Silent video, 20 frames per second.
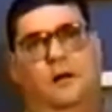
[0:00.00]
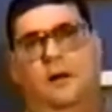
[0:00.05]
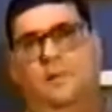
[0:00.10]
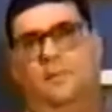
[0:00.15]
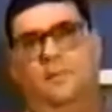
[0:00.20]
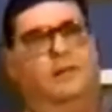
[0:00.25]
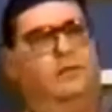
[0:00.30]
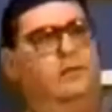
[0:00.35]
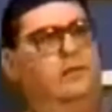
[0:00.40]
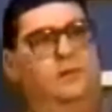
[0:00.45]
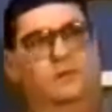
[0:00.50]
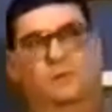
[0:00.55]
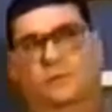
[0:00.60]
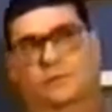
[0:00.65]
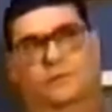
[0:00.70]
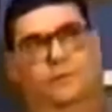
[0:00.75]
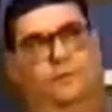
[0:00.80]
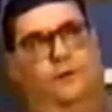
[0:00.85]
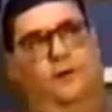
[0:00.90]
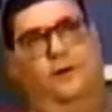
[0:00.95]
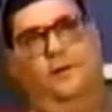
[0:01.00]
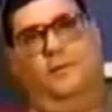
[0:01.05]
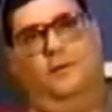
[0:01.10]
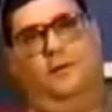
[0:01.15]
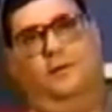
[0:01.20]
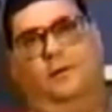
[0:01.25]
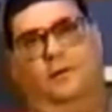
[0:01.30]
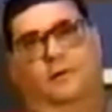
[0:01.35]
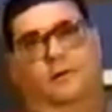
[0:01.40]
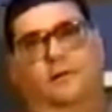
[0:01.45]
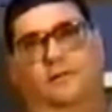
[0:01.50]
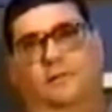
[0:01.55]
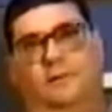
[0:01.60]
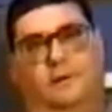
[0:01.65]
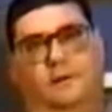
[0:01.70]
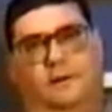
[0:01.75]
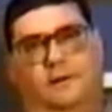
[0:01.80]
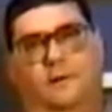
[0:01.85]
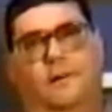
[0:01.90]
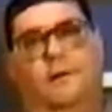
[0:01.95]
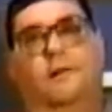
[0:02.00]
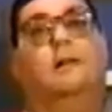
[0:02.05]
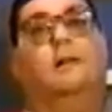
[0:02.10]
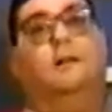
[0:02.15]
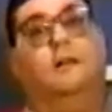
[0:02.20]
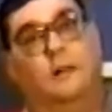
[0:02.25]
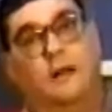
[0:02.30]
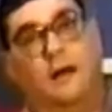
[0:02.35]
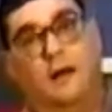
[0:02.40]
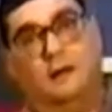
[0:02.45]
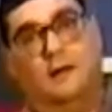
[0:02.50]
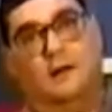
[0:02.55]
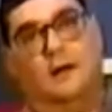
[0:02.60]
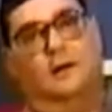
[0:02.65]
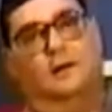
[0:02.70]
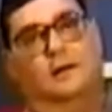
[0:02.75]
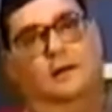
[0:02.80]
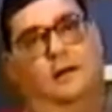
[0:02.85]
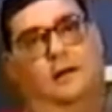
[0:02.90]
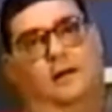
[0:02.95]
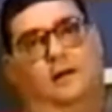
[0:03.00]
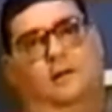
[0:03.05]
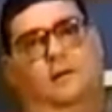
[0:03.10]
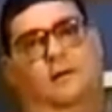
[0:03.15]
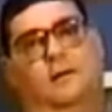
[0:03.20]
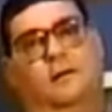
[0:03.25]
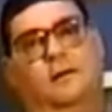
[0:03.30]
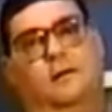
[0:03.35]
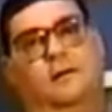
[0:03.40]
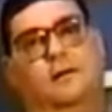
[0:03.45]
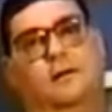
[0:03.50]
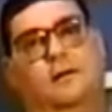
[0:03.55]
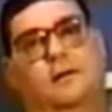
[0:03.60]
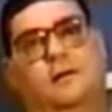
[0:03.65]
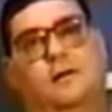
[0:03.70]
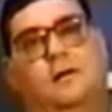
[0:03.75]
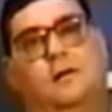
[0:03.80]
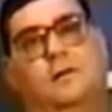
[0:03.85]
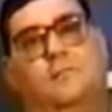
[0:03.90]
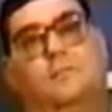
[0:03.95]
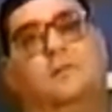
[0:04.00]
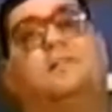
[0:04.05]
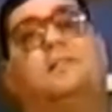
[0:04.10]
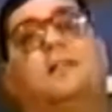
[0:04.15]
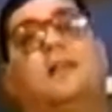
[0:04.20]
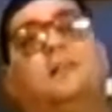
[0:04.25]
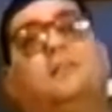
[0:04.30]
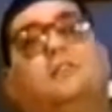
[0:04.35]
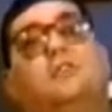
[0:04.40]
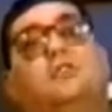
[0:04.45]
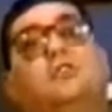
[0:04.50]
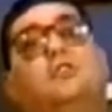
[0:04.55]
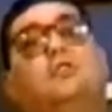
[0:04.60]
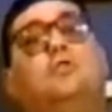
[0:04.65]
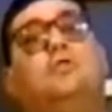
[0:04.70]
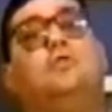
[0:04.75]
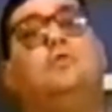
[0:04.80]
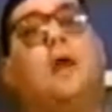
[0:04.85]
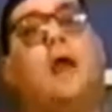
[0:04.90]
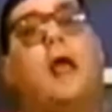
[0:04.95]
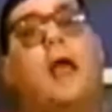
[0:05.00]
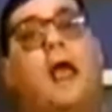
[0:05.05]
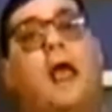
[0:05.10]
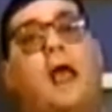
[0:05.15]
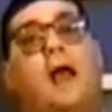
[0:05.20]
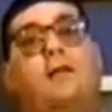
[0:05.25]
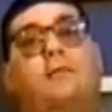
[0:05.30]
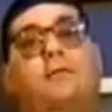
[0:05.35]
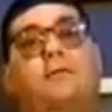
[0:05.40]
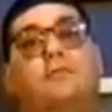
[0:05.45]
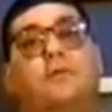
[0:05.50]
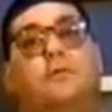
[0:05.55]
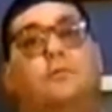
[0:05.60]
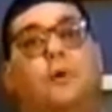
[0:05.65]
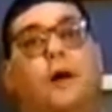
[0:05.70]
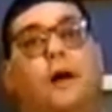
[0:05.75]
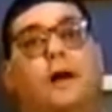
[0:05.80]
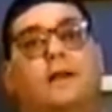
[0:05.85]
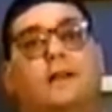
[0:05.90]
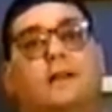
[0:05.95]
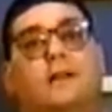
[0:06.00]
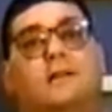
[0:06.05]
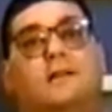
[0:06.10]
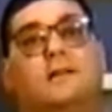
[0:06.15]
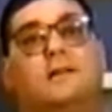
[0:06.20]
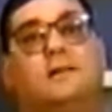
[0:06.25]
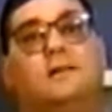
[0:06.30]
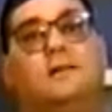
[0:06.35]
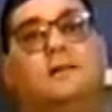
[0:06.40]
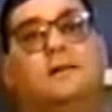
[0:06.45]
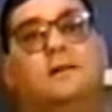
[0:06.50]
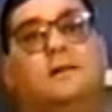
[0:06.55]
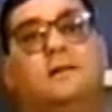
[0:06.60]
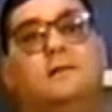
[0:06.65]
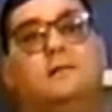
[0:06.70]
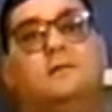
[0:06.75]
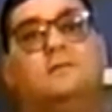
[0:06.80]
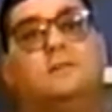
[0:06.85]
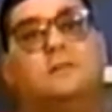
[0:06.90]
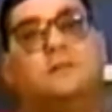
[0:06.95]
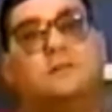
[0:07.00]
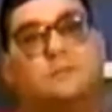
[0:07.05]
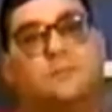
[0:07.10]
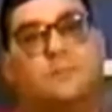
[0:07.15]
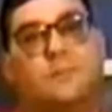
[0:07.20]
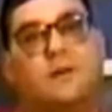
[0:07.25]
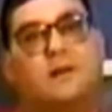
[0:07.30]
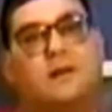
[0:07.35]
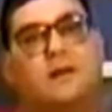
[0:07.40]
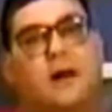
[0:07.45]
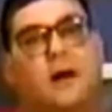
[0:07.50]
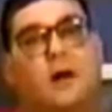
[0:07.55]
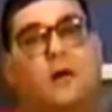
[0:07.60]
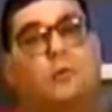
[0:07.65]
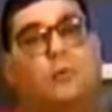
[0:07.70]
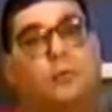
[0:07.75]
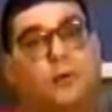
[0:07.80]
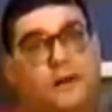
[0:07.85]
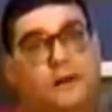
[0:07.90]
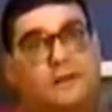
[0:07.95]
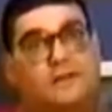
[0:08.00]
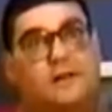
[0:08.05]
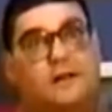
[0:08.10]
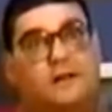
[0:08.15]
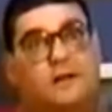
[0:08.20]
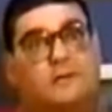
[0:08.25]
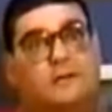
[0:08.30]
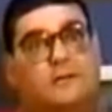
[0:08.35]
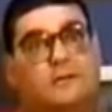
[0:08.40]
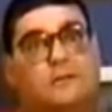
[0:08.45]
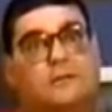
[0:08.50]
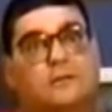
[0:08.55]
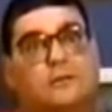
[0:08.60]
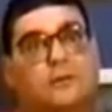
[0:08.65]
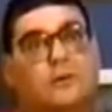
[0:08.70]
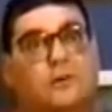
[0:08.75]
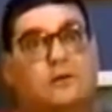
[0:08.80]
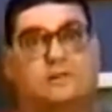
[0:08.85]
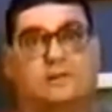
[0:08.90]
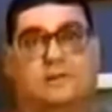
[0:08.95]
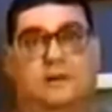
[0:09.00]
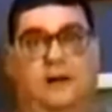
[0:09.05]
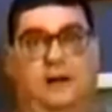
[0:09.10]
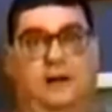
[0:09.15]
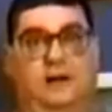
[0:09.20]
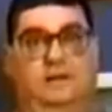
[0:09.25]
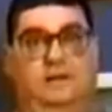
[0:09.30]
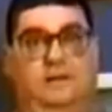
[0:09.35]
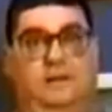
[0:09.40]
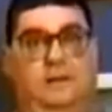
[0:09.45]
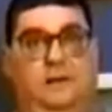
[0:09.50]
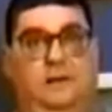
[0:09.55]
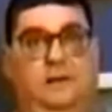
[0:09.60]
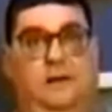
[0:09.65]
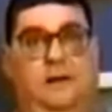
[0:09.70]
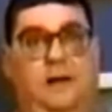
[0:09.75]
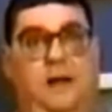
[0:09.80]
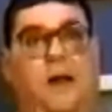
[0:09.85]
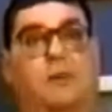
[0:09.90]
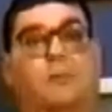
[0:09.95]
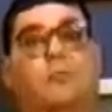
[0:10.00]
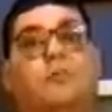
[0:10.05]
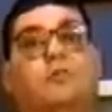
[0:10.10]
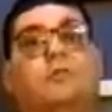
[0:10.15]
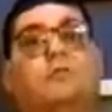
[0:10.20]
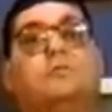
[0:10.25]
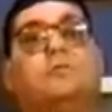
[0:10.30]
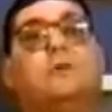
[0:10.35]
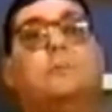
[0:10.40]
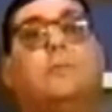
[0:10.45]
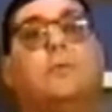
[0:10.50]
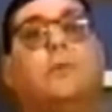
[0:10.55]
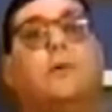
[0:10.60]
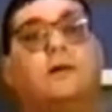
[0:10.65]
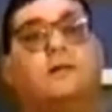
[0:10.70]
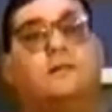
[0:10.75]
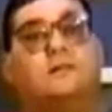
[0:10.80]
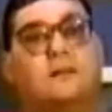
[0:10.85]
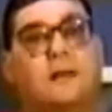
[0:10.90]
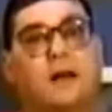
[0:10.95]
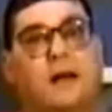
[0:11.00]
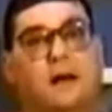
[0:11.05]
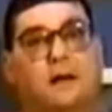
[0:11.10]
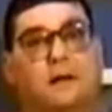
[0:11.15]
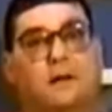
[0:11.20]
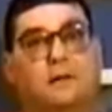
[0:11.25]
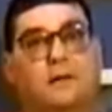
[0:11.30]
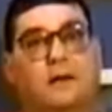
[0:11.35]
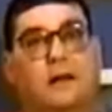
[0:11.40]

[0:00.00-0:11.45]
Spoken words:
I may think those freemen are living in la-la land. But they do have the right to speak out, raise hell, criticize, and when you suppress that